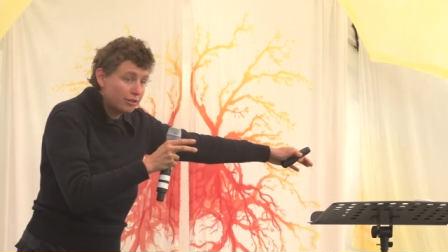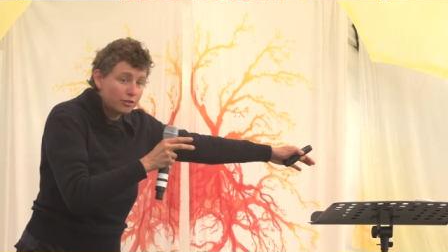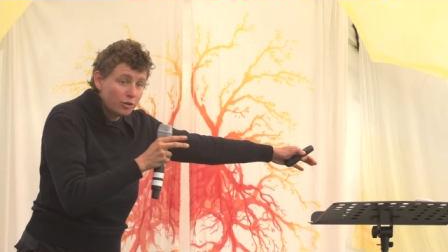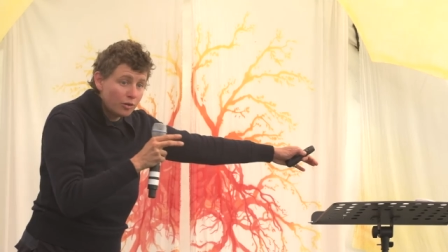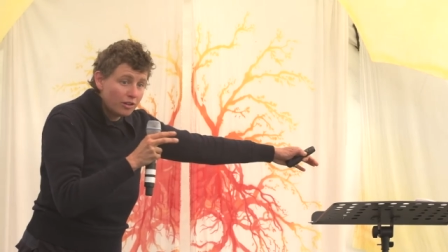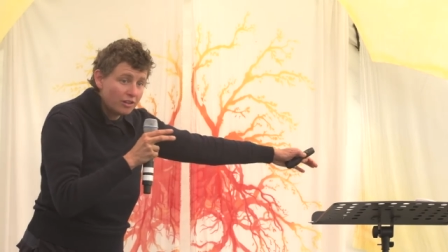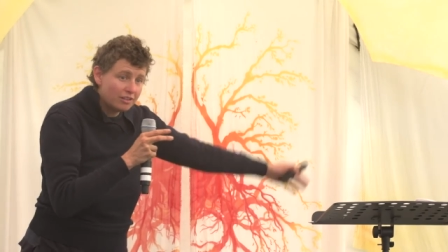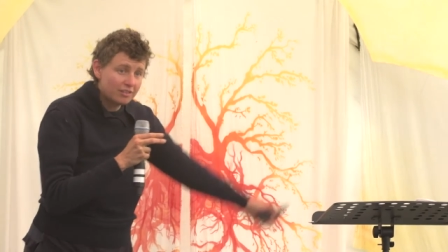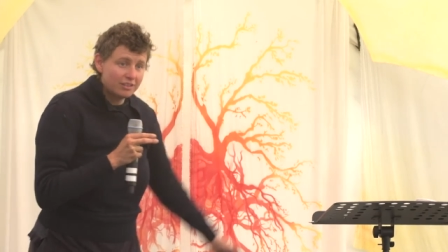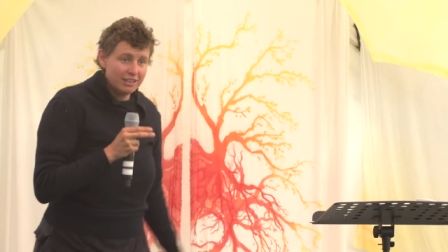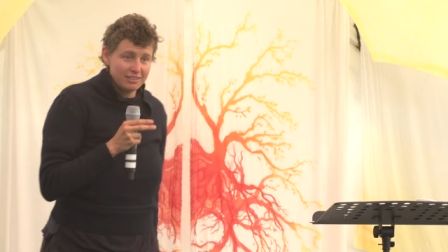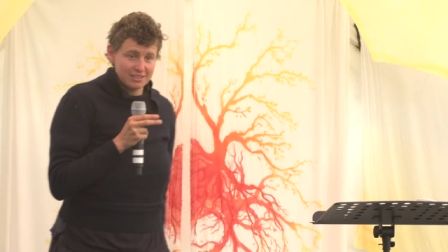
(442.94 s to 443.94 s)
the tool
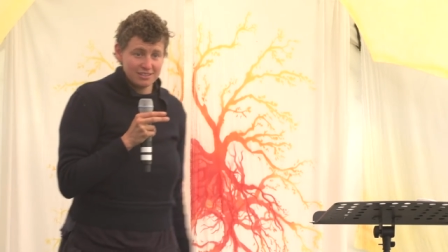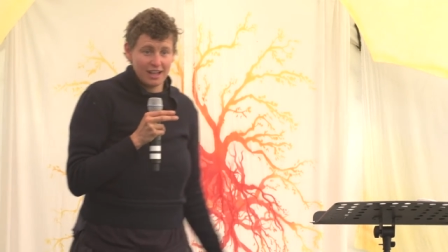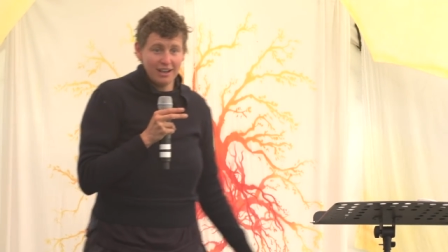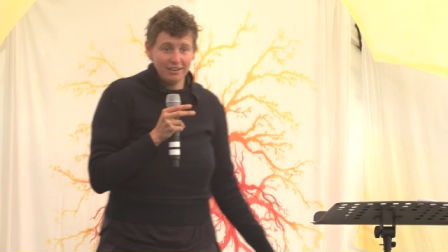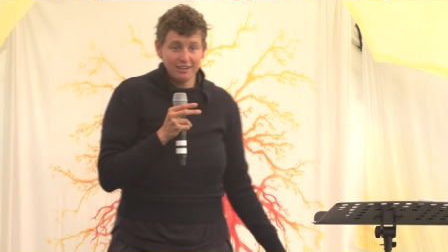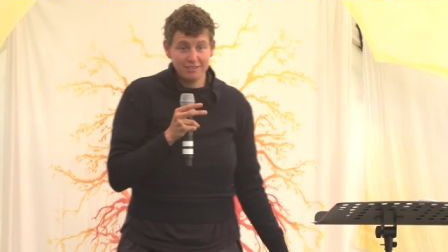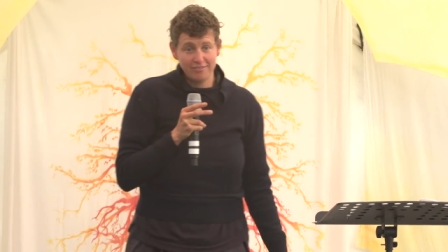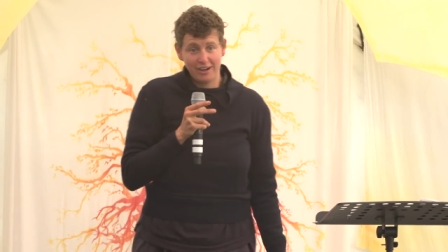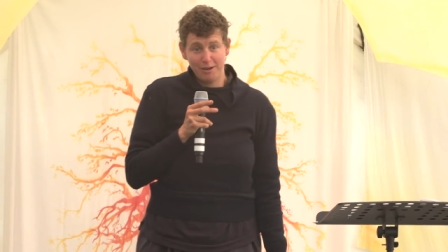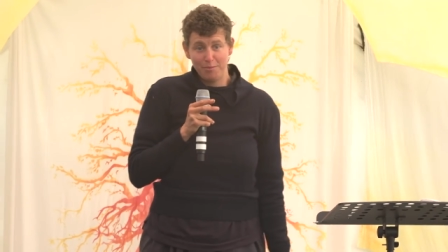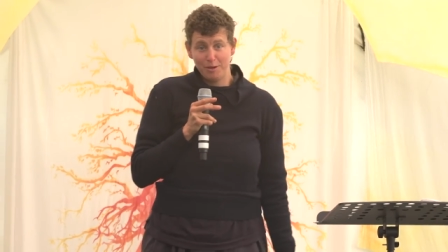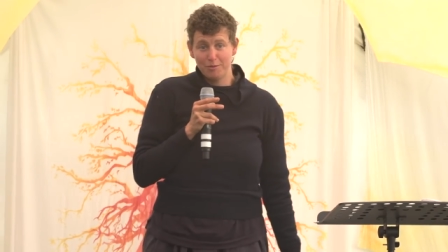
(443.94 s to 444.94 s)
in the sun. It's
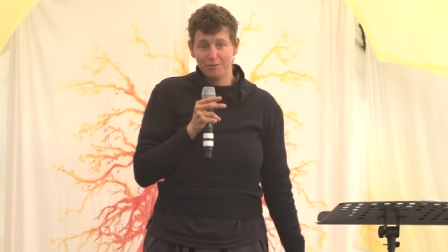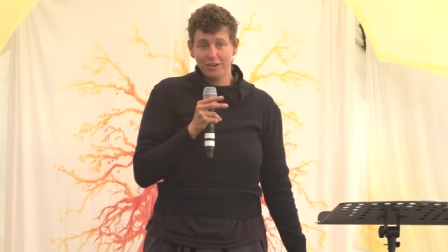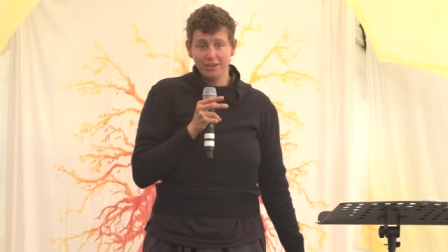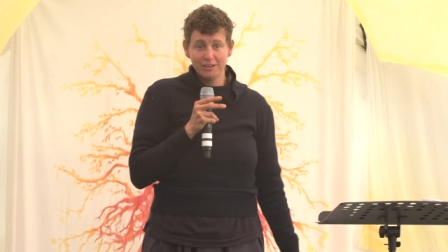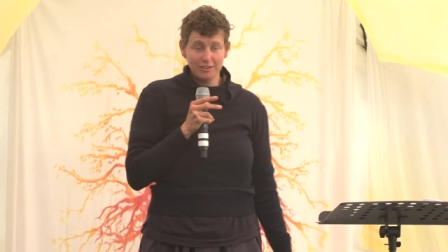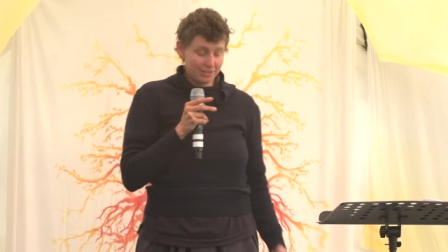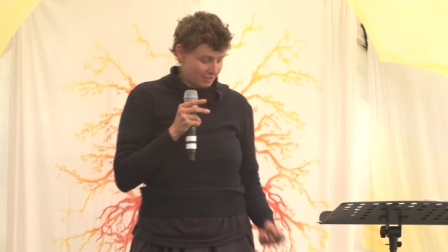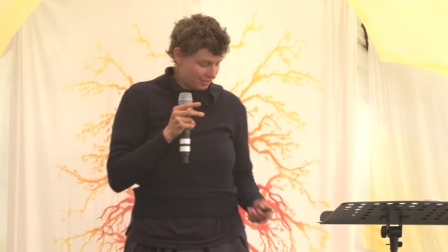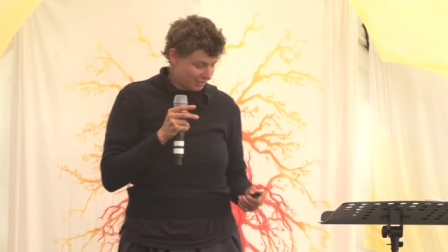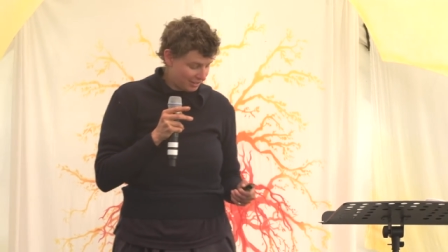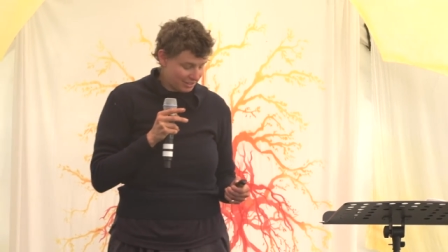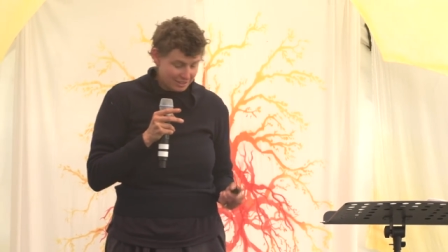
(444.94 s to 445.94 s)
very beautiful
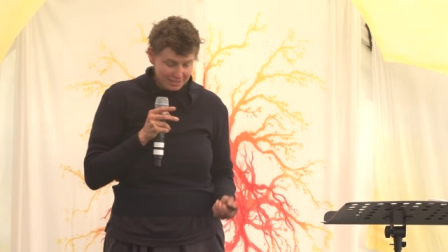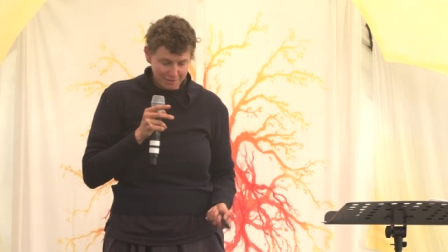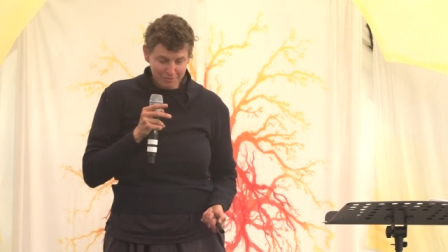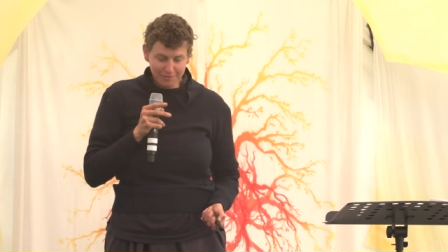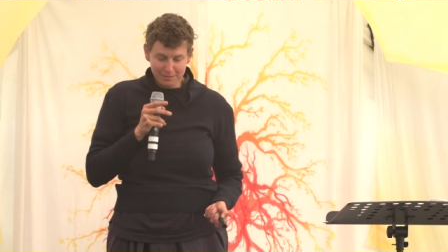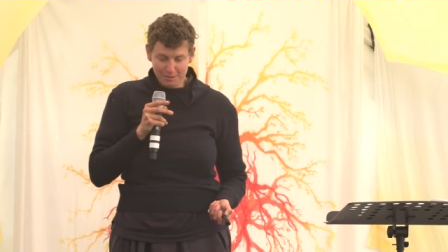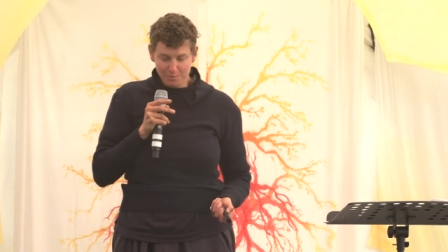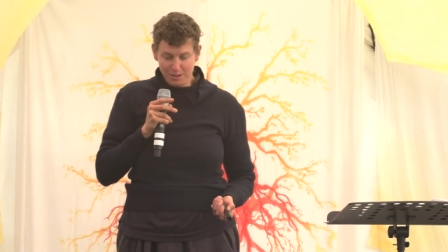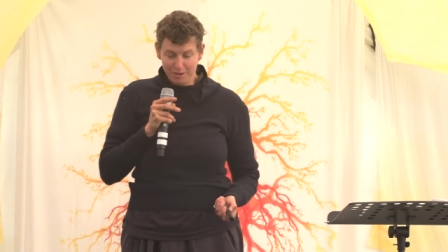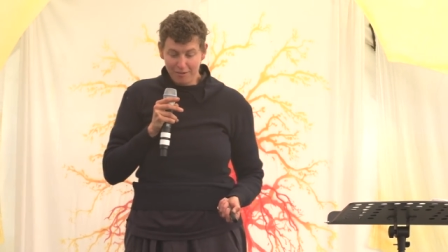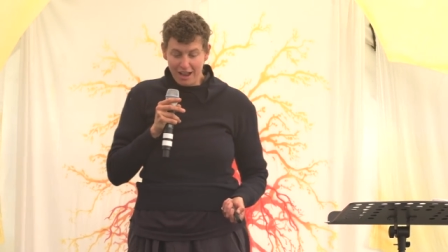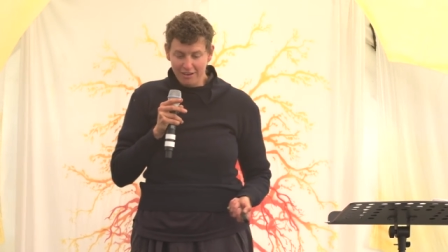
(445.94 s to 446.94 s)
to, to
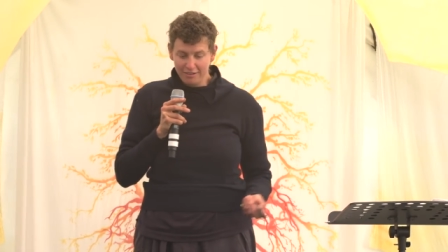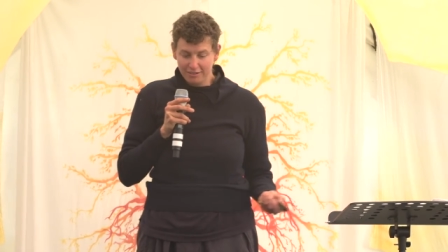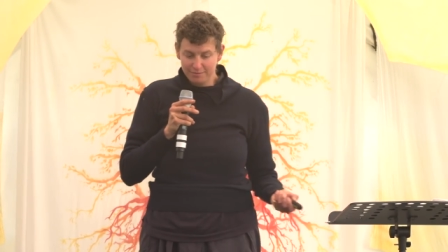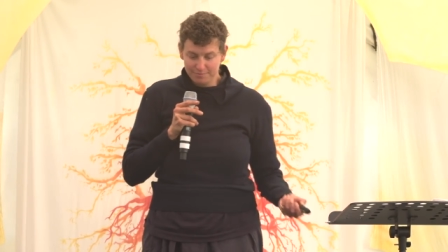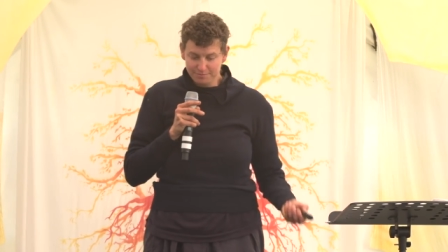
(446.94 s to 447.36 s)
be around.